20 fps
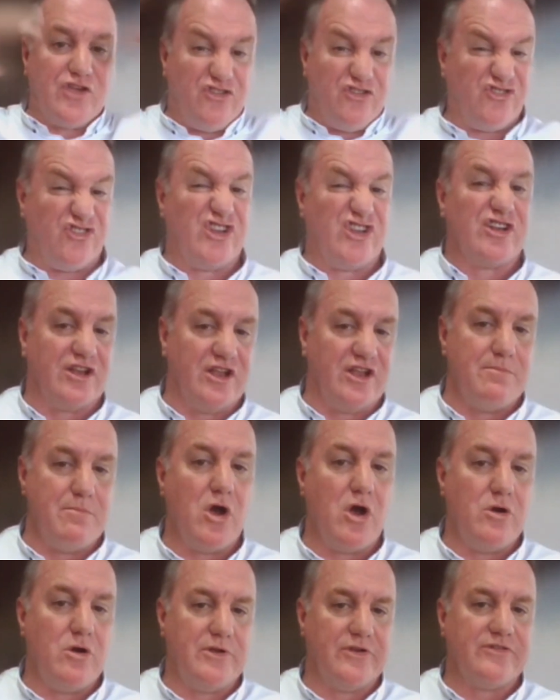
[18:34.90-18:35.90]
Schindler
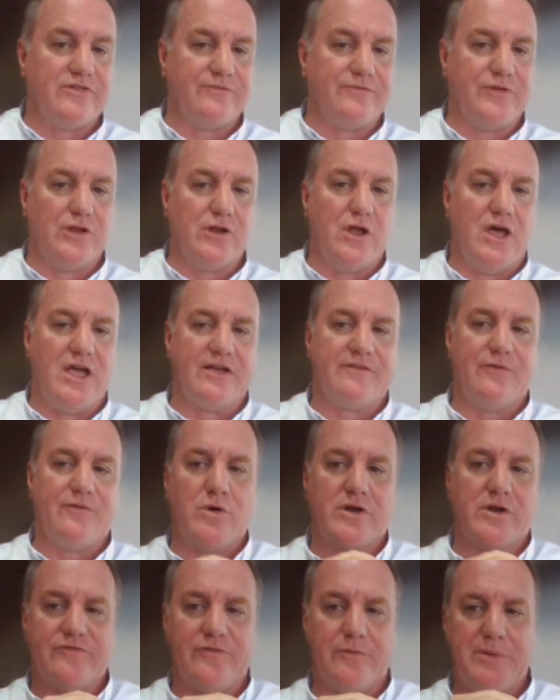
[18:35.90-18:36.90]
moment, if you like, for
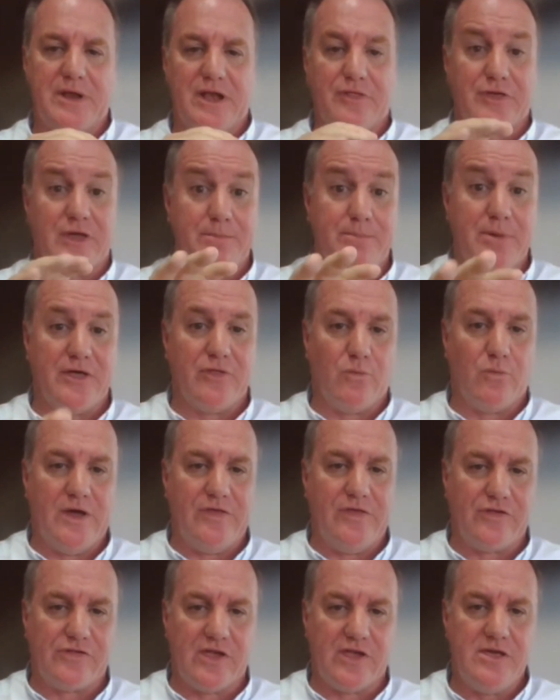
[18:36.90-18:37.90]
want of a better thing. And by the
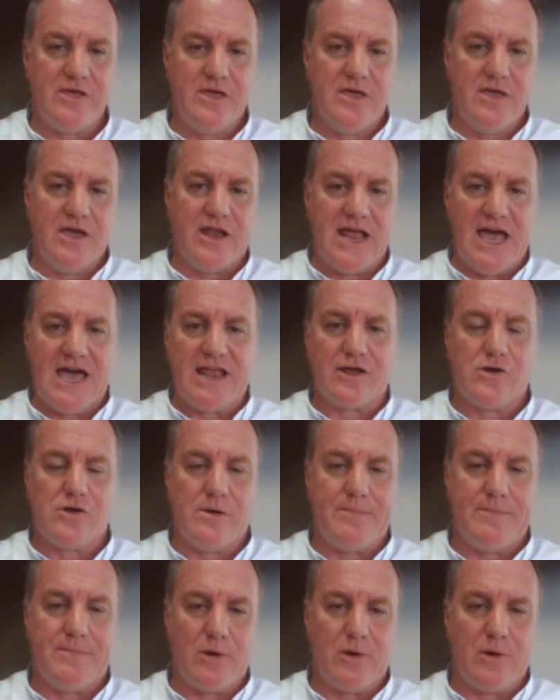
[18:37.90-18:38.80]
way, there's an article on my